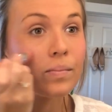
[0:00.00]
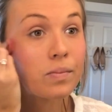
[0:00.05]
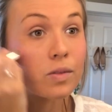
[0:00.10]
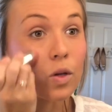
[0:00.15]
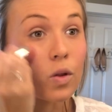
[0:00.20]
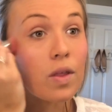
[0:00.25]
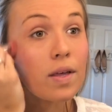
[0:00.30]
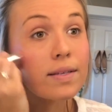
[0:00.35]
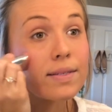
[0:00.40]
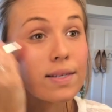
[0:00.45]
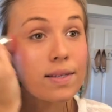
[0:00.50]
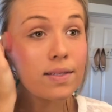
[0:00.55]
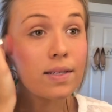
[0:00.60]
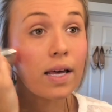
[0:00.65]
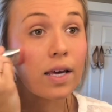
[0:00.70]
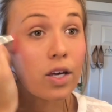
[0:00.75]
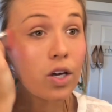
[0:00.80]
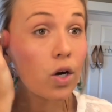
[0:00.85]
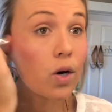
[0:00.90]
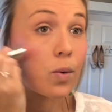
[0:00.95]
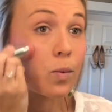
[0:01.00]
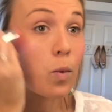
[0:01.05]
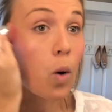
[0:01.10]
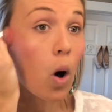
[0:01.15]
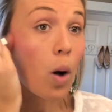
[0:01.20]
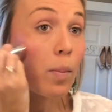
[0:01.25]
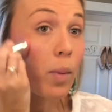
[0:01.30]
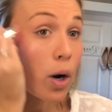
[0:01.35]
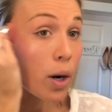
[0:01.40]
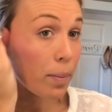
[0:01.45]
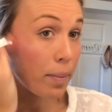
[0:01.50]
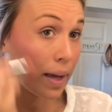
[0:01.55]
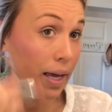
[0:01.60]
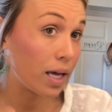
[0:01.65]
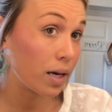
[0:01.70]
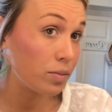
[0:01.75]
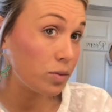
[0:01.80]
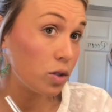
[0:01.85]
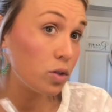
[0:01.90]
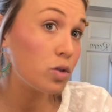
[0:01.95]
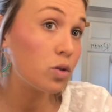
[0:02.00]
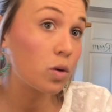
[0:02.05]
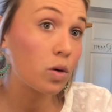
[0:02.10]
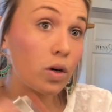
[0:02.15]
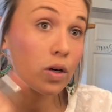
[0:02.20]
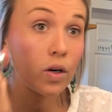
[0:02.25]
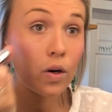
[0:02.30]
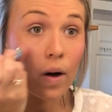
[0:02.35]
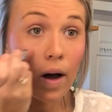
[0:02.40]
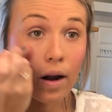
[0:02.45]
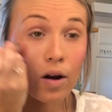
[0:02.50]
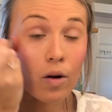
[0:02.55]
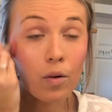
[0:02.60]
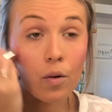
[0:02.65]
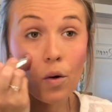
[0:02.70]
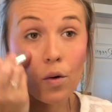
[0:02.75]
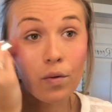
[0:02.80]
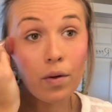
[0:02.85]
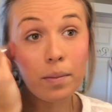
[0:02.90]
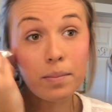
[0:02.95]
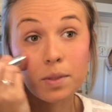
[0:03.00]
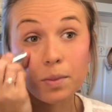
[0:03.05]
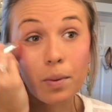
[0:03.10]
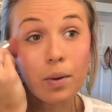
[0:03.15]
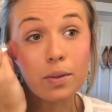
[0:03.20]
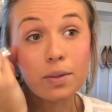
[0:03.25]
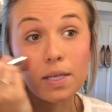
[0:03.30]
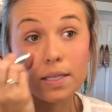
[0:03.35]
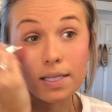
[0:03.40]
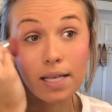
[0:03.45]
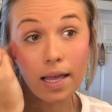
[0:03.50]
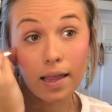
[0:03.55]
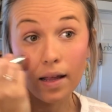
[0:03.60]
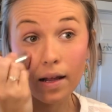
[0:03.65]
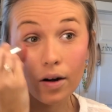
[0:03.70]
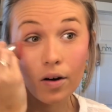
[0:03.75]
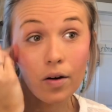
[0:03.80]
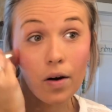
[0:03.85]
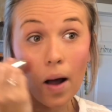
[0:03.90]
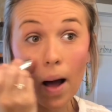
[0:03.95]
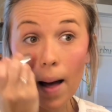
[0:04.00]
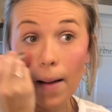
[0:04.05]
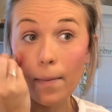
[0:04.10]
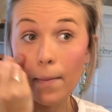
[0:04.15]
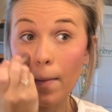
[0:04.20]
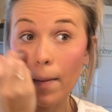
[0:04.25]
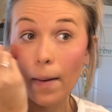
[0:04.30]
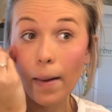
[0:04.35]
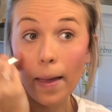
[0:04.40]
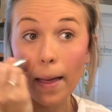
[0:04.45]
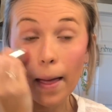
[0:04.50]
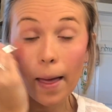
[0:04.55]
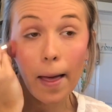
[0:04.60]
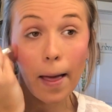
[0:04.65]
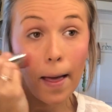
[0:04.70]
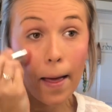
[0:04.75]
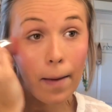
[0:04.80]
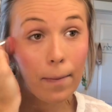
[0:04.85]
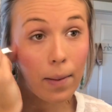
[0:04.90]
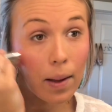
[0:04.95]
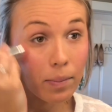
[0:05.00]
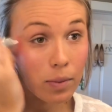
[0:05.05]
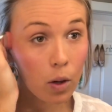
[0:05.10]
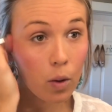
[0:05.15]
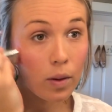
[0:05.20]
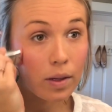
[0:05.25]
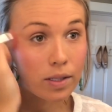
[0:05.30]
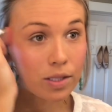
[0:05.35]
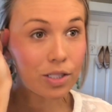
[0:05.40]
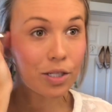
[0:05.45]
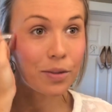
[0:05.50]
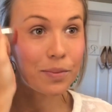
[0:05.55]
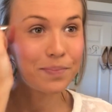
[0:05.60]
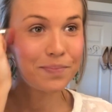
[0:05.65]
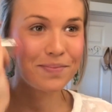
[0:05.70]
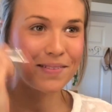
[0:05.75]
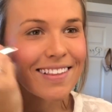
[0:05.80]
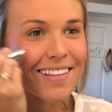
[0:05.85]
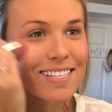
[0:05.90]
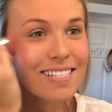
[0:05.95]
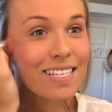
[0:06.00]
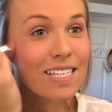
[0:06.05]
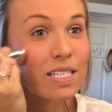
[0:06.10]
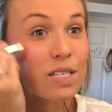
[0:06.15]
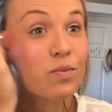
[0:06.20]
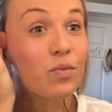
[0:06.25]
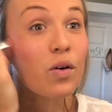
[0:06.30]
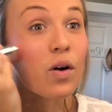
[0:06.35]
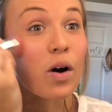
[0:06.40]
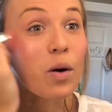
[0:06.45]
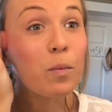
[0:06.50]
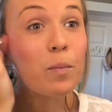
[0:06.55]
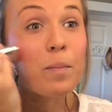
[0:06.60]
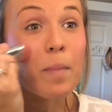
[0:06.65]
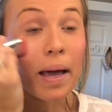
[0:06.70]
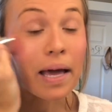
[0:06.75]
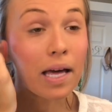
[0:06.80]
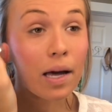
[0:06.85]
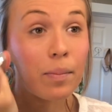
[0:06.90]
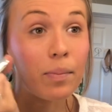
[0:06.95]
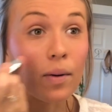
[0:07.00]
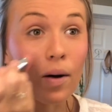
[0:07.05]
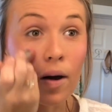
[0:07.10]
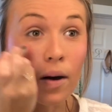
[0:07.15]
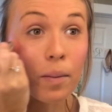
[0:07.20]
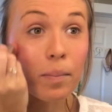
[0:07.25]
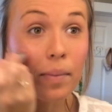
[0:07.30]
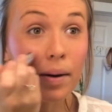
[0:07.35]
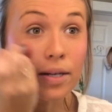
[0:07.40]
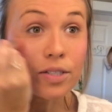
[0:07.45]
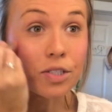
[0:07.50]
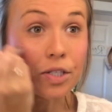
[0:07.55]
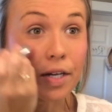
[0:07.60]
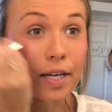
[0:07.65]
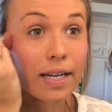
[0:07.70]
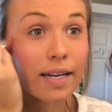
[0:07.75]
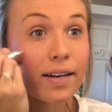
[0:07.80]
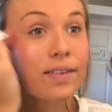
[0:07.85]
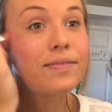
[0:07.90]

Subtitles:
So this is like your Walmart makeup tutorial. I don't know if I'm supposed to say that or not, but I'm going to. This is for makeup on a budget.